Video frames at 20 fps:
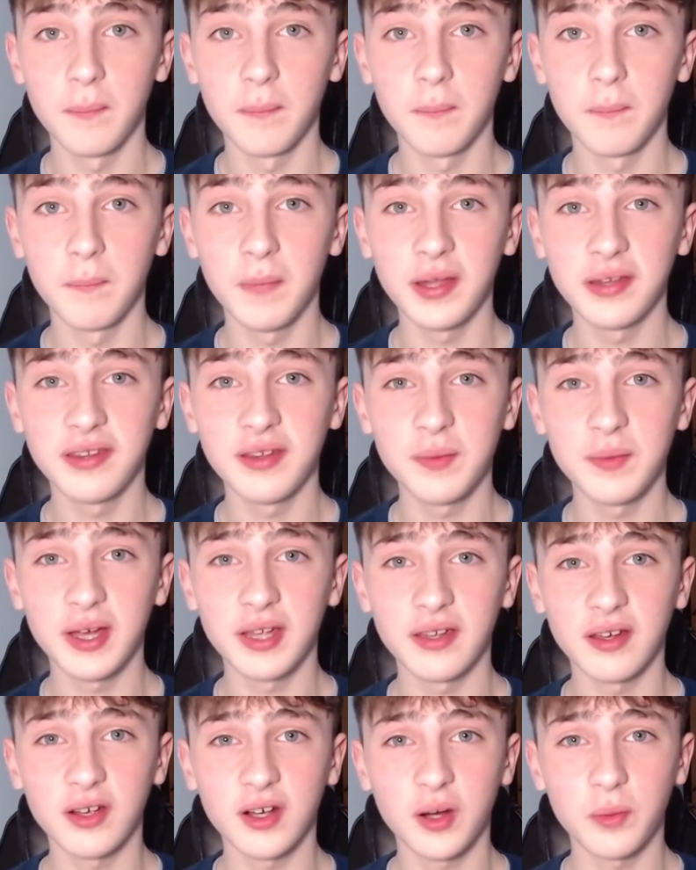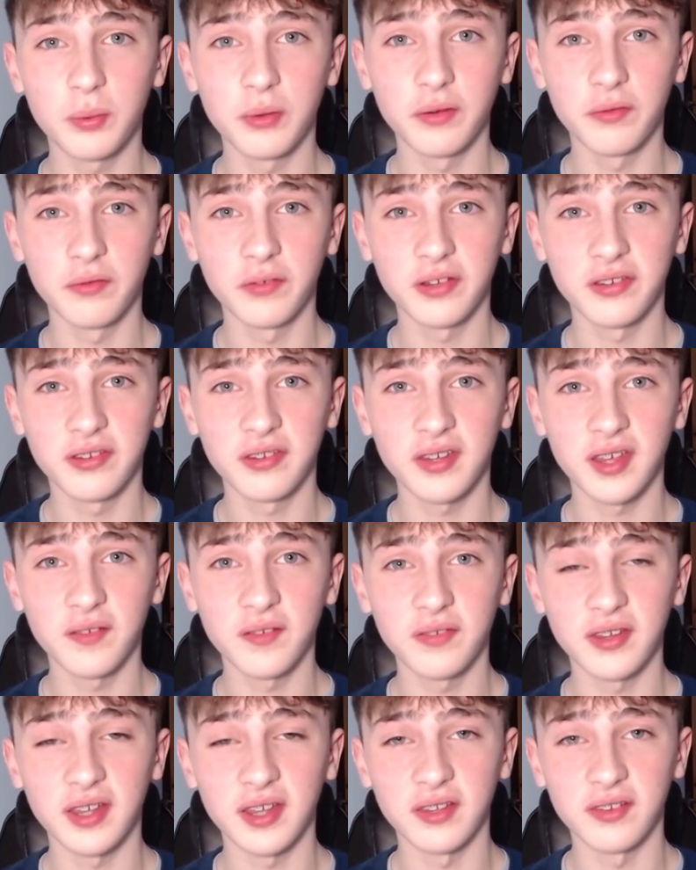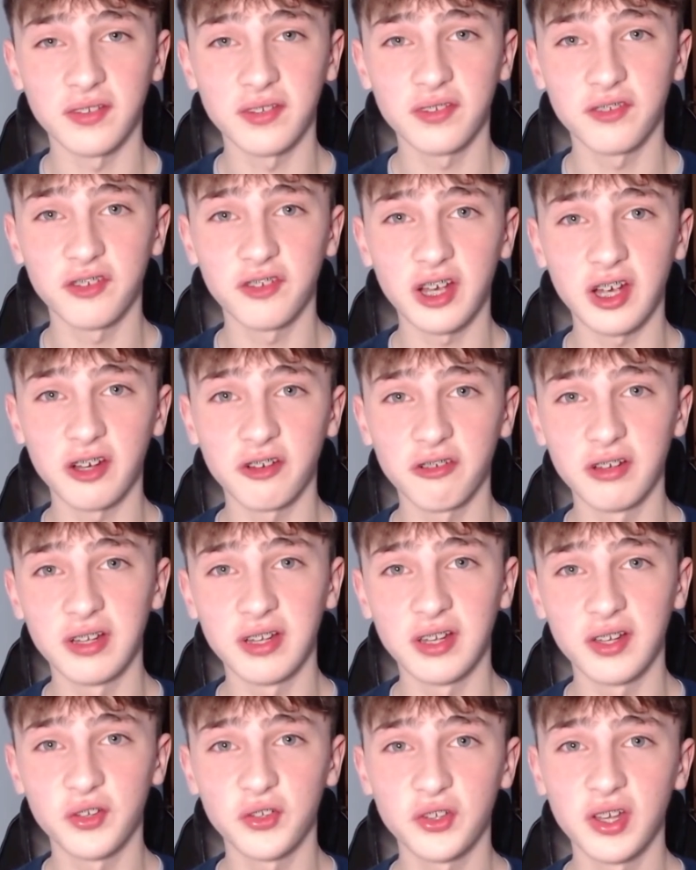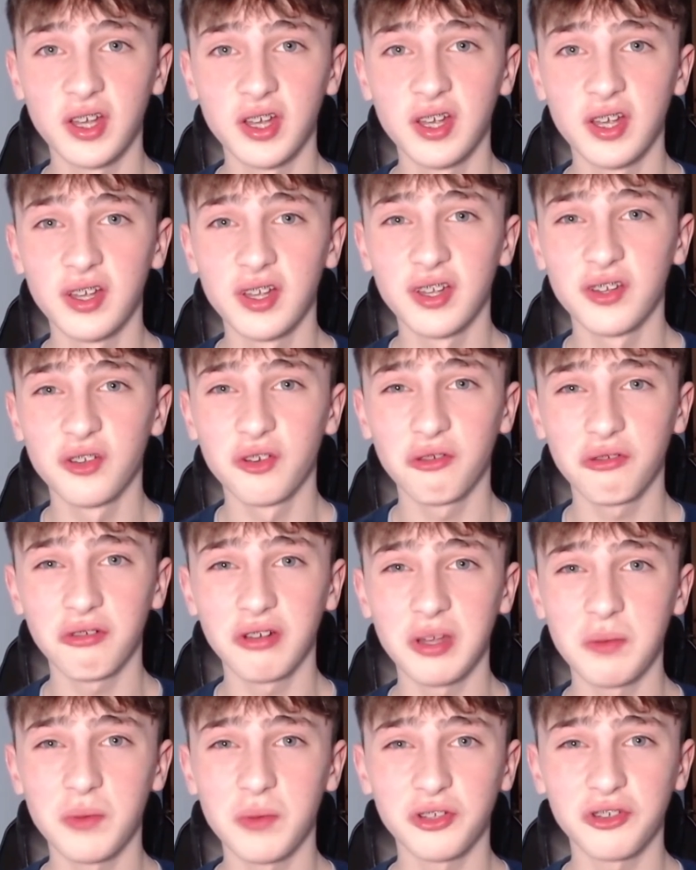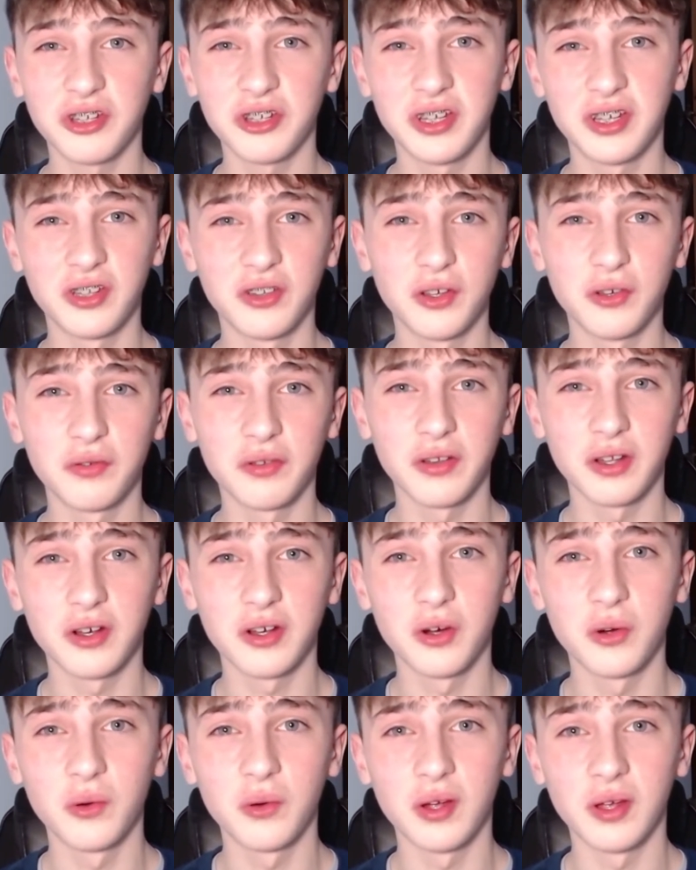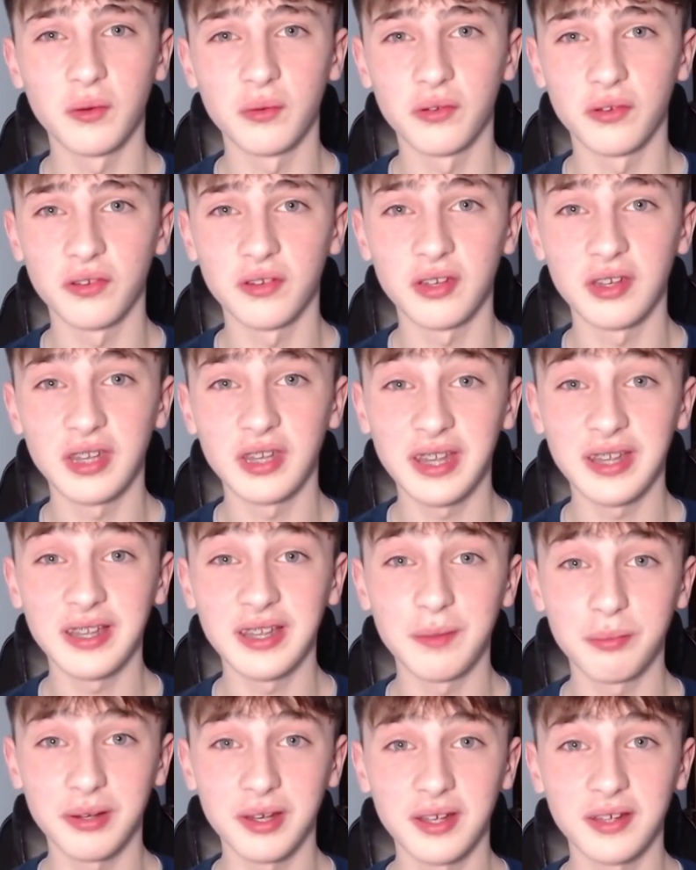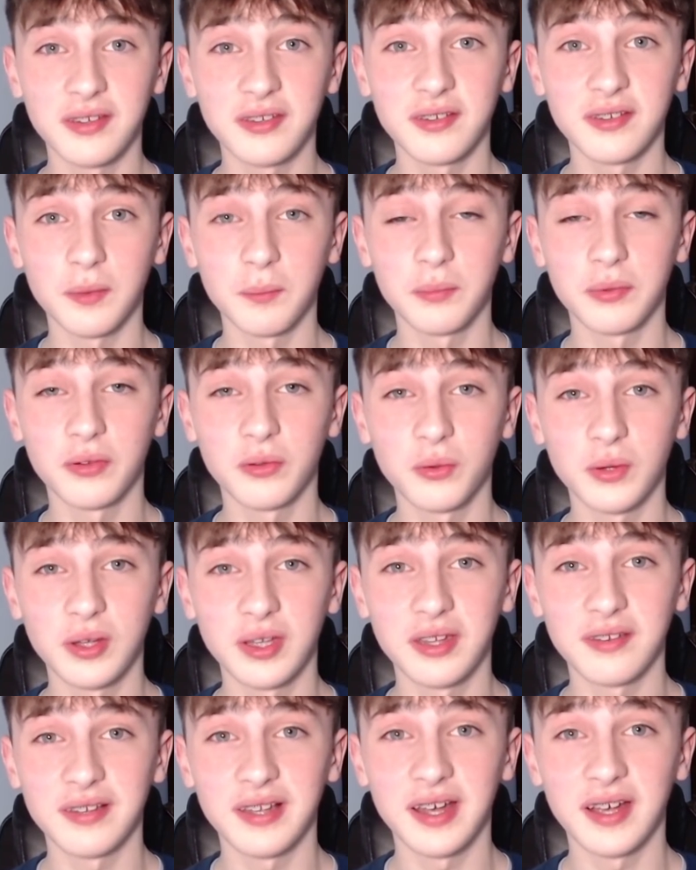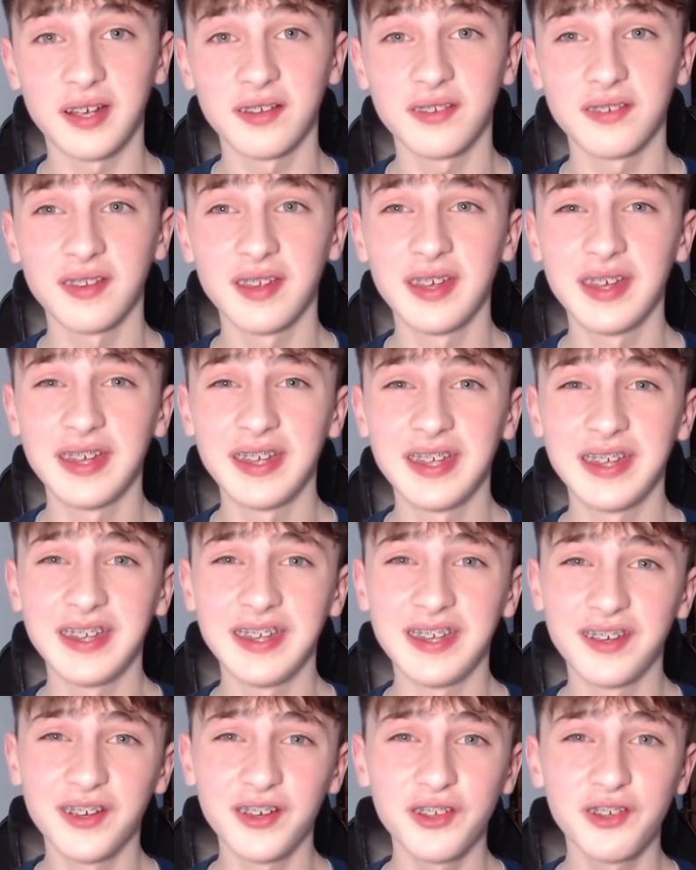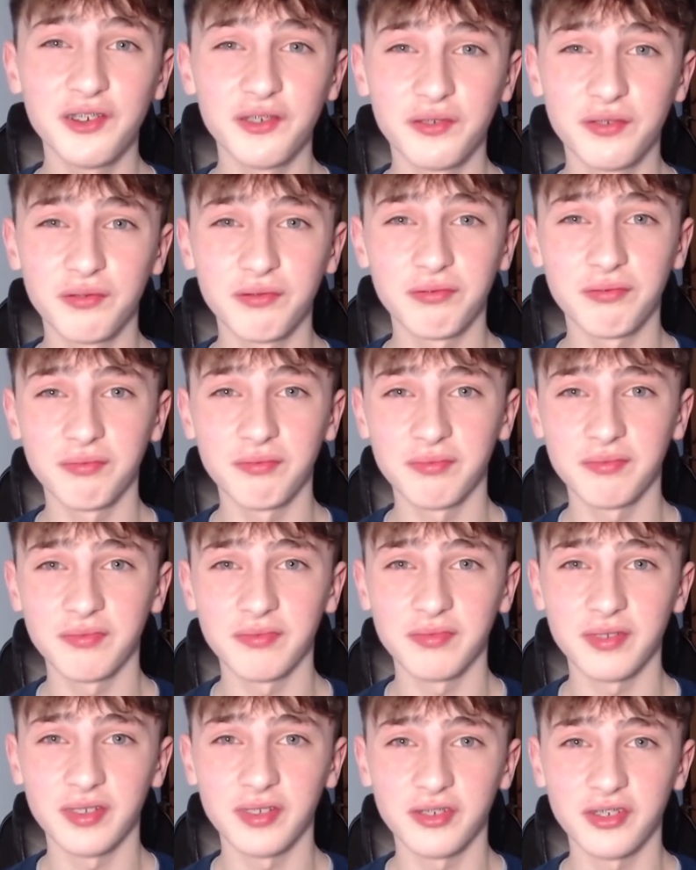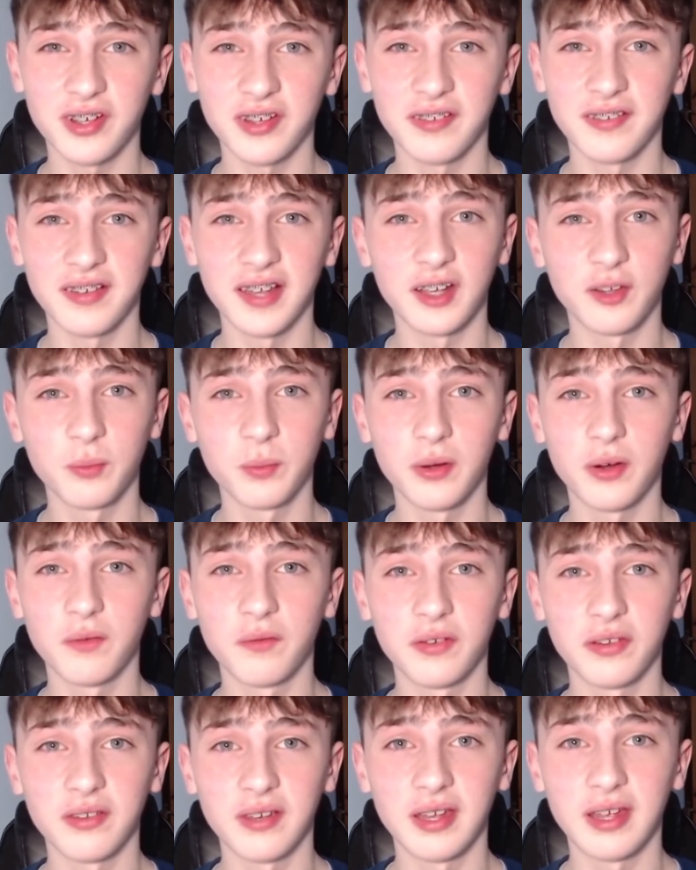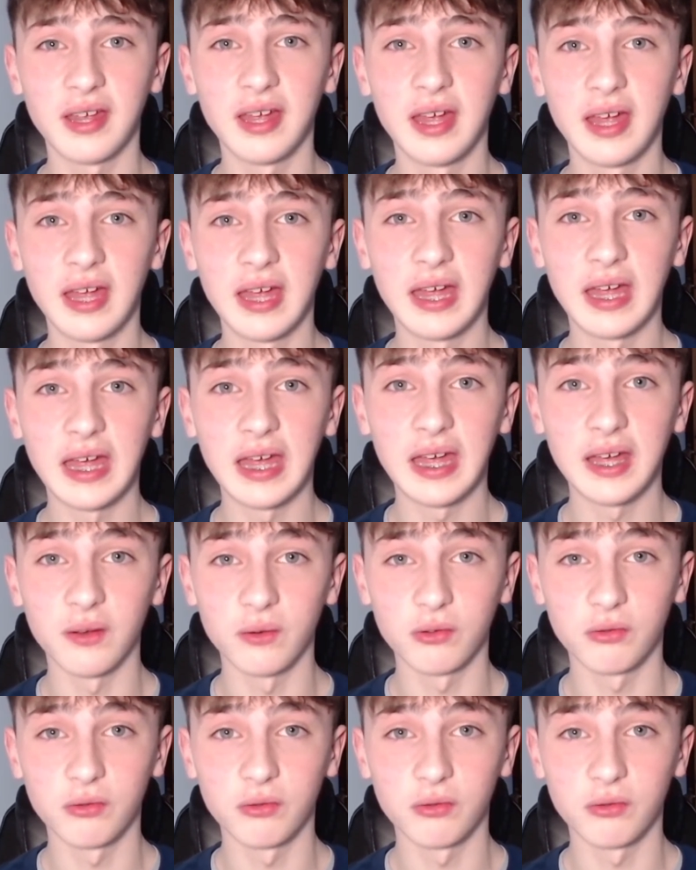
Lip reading: Mendy made a couple of good saves against Jack Grealish. Not really much he could do for the goal. It was neatly placed between his legs. He could have shut his legs, but obviously it was